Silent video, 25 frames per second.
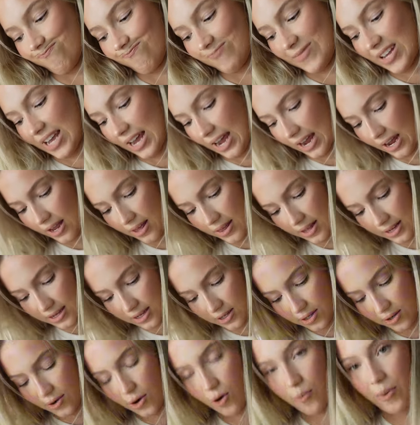Okay, this
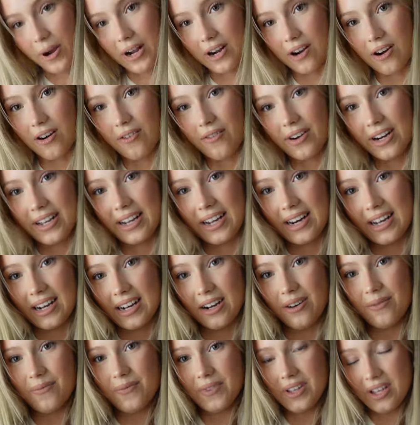is cool, but I can't really get it
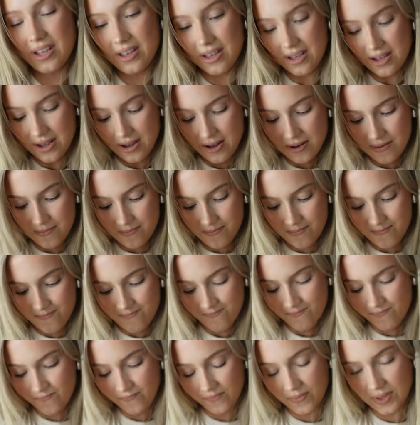out.
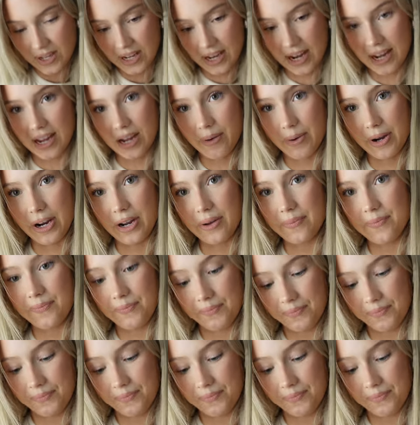Okay, here we go.